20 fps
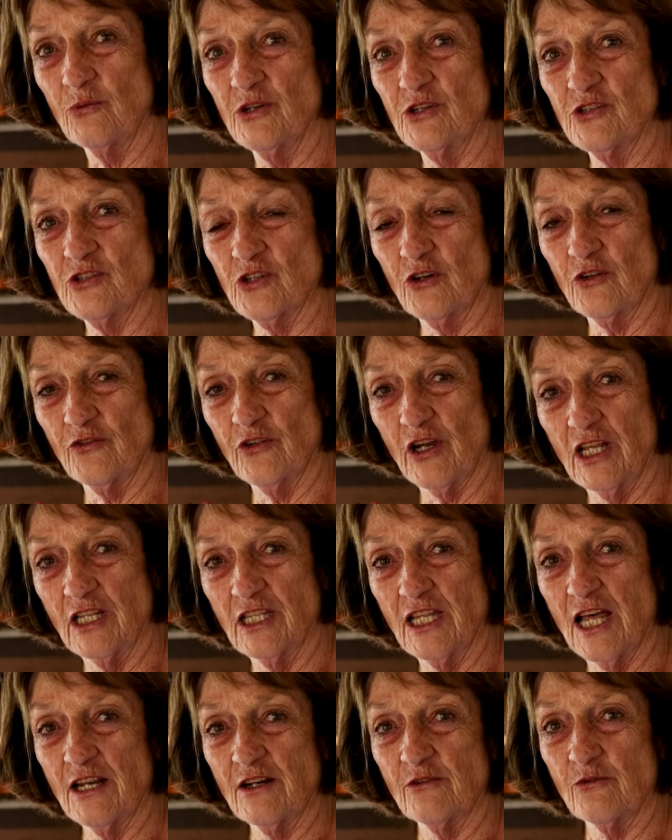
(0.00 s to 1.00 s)
we serve a
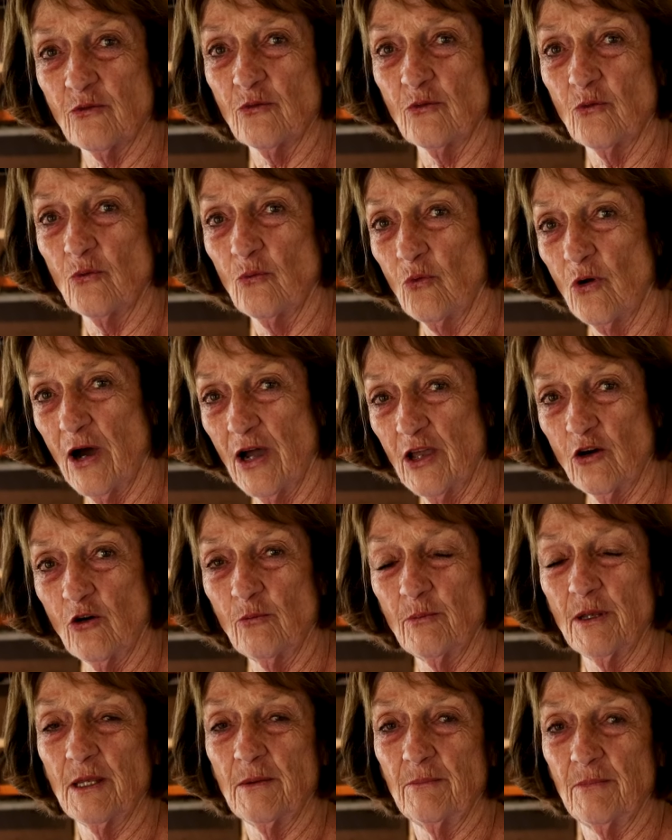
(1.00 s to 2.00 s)
lot of
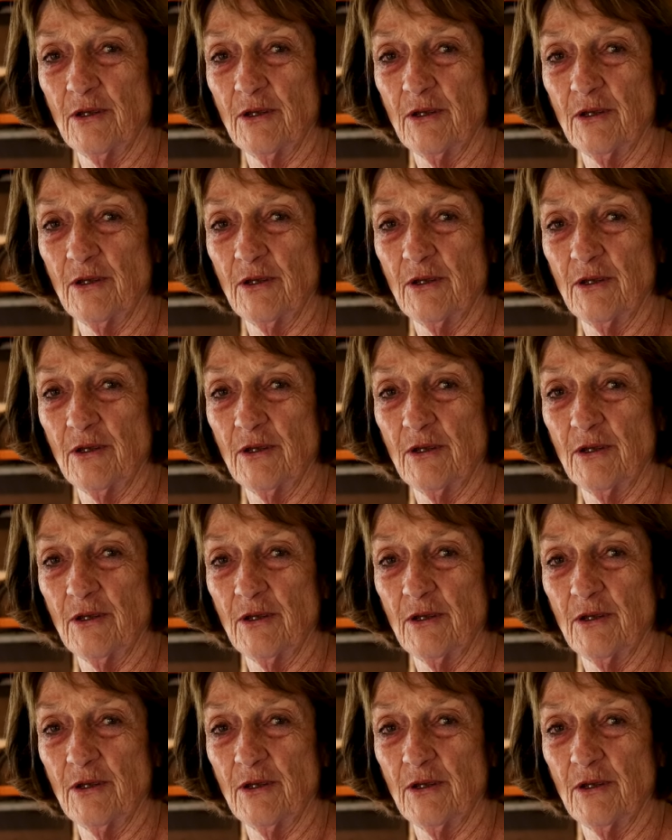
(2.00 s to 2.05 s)
Wyoming